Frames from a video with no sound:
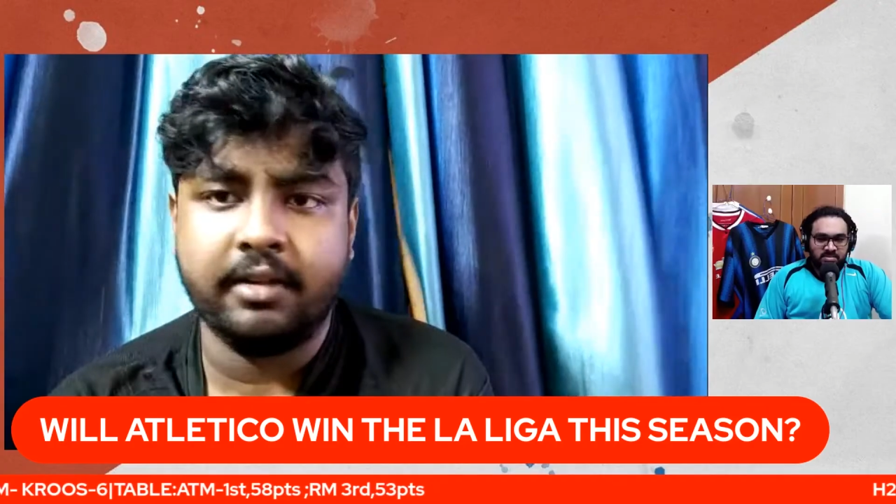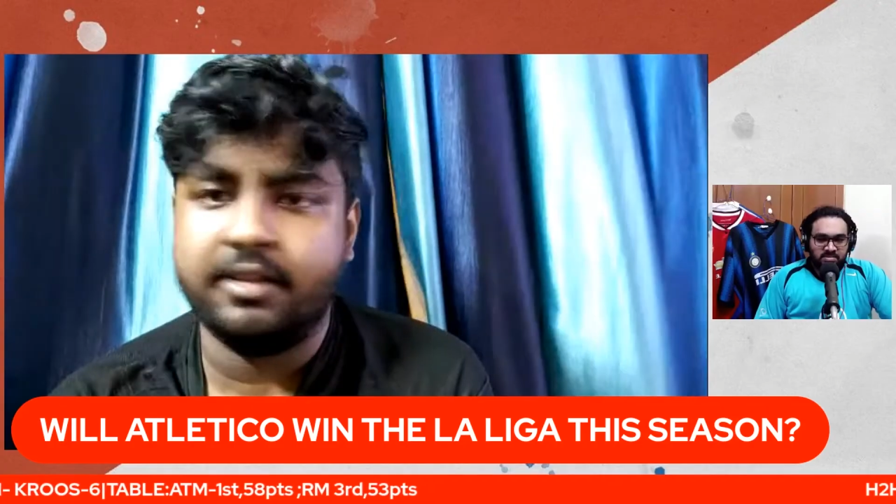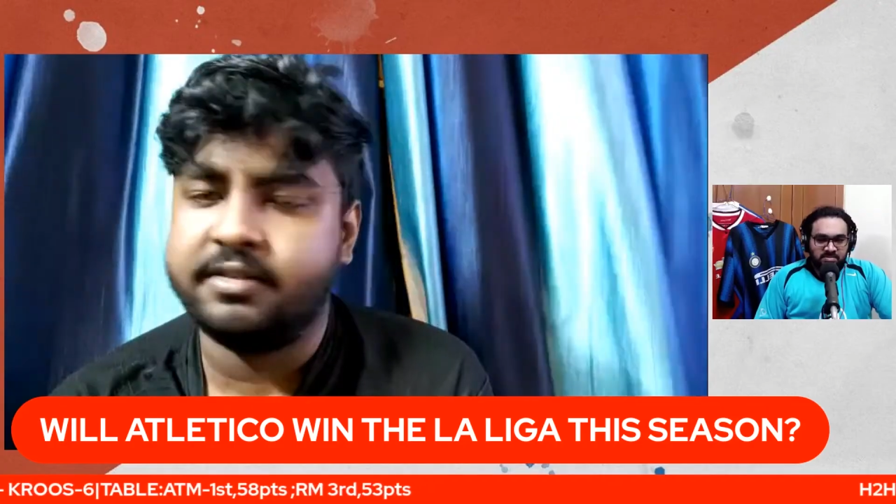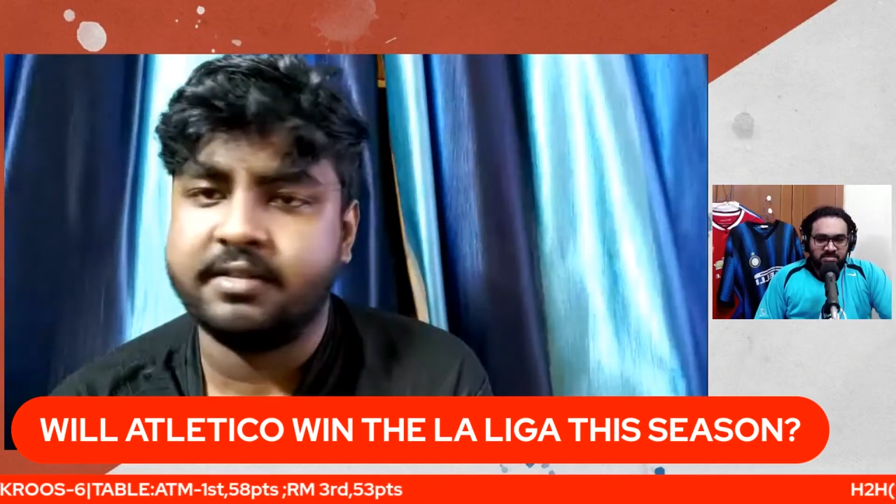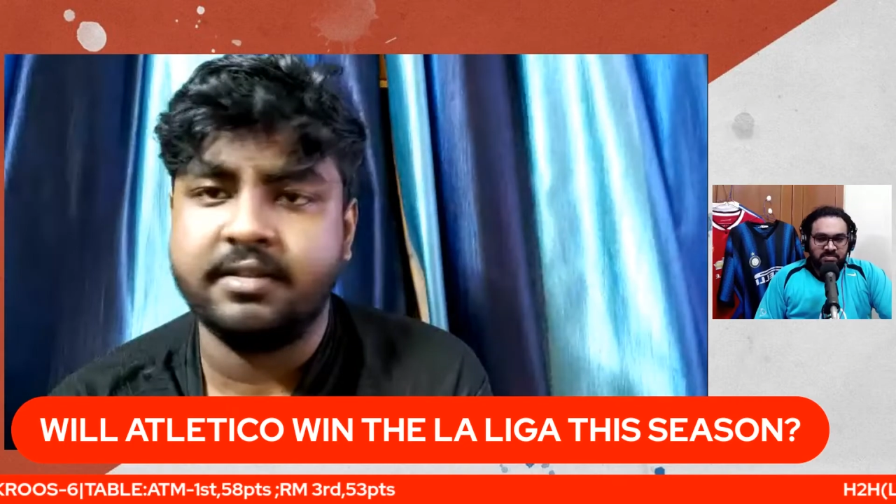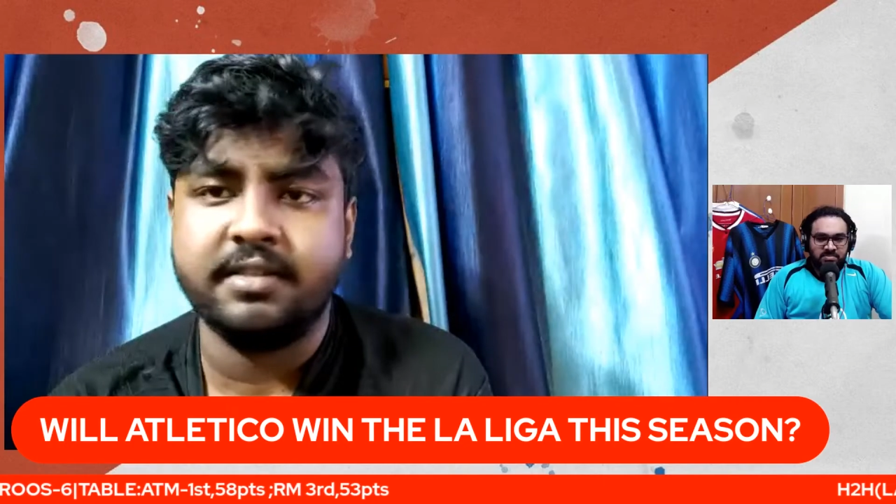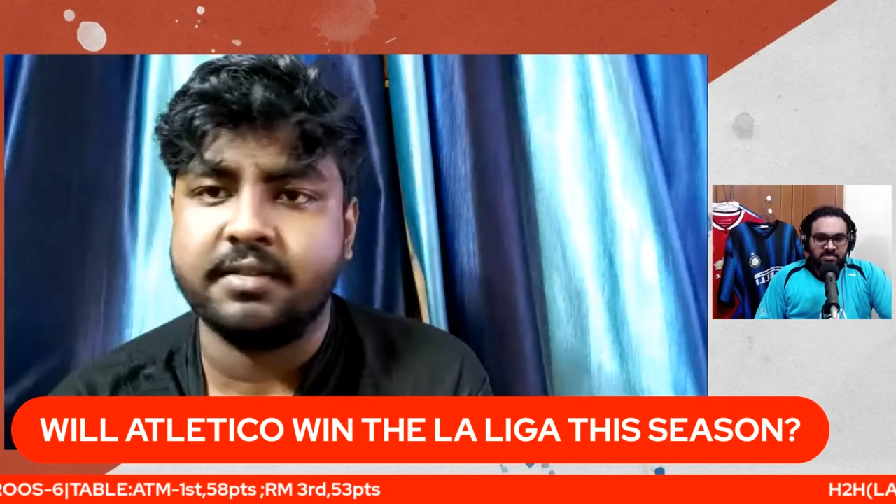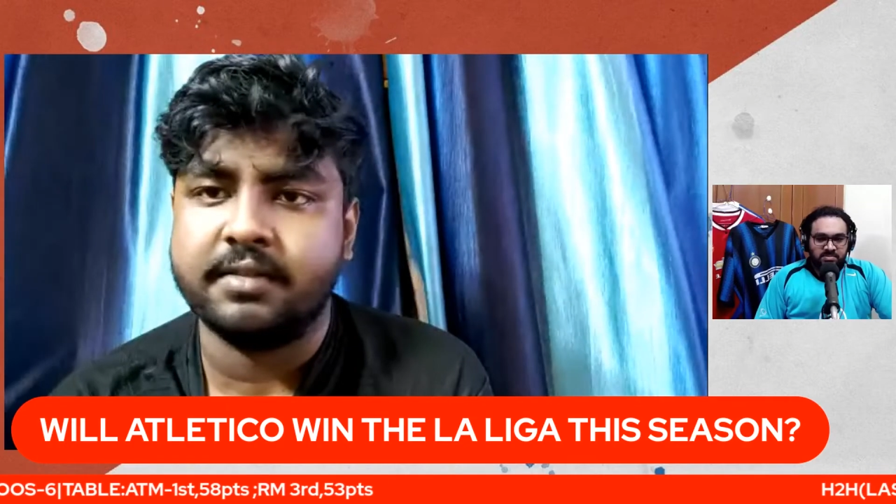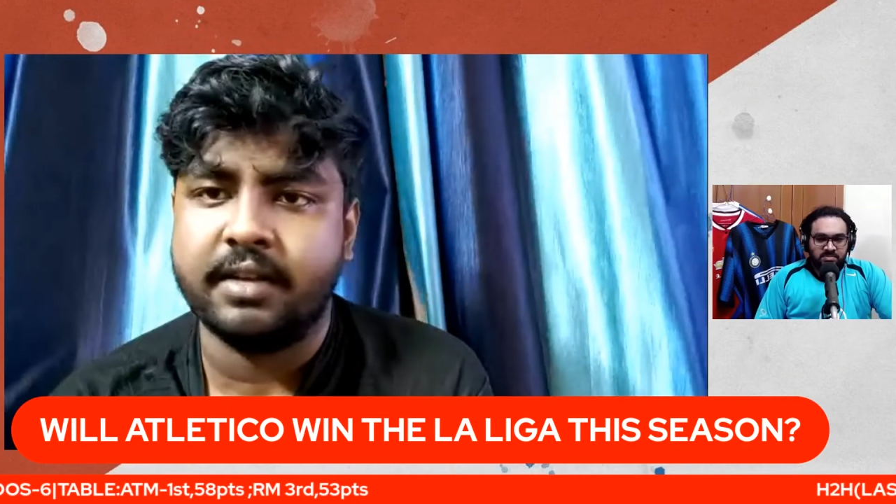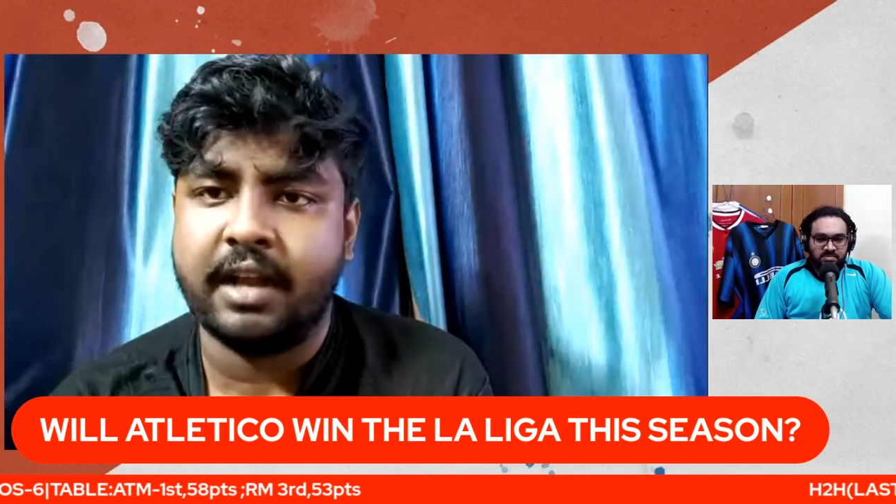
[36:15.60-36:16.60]
this
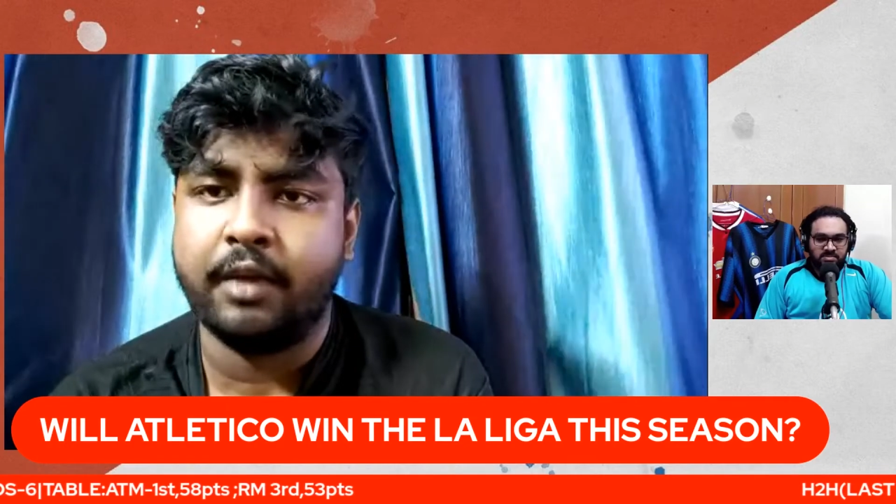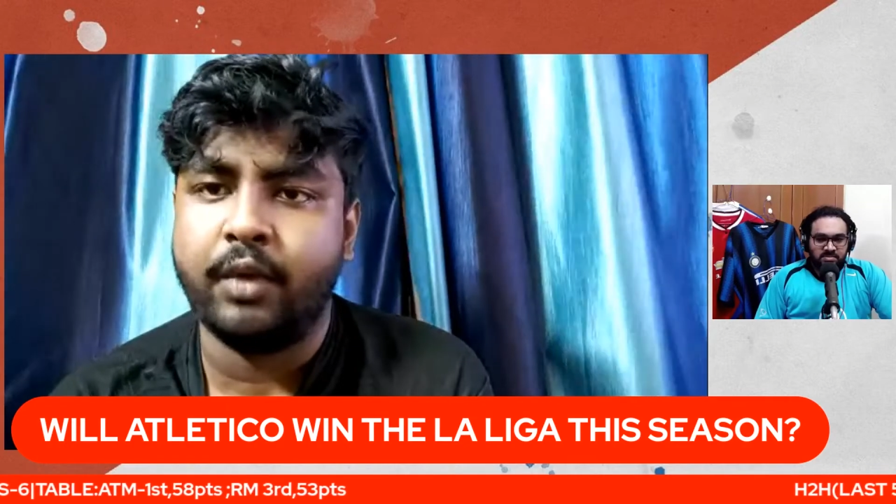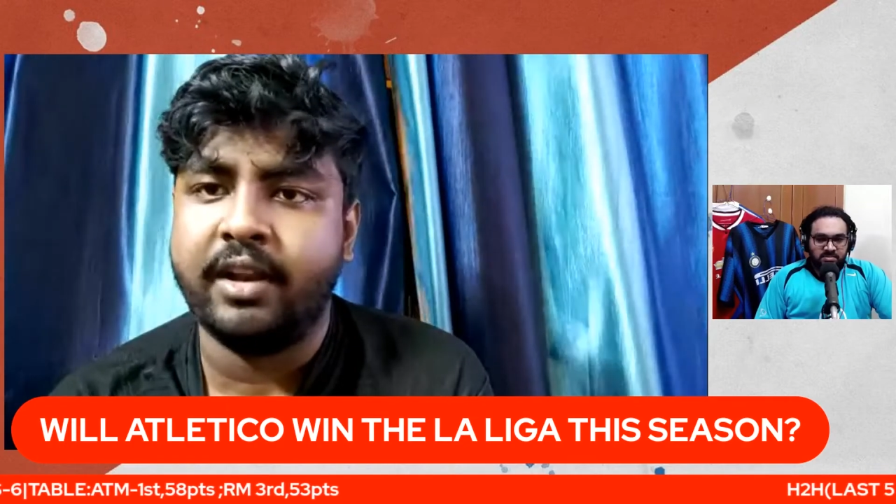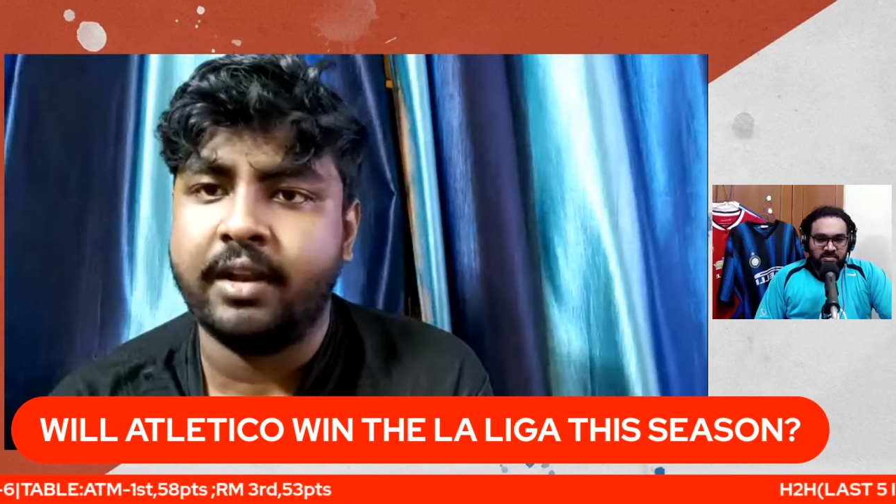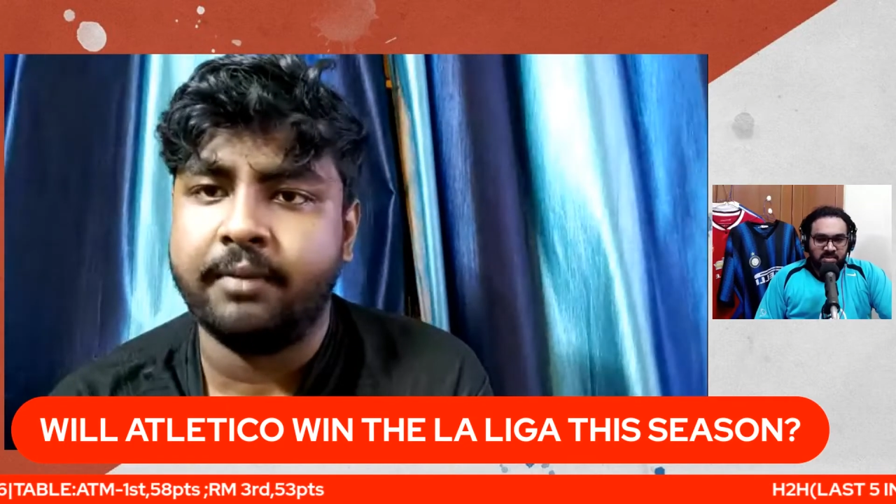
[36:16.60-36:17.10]
season, and we are in a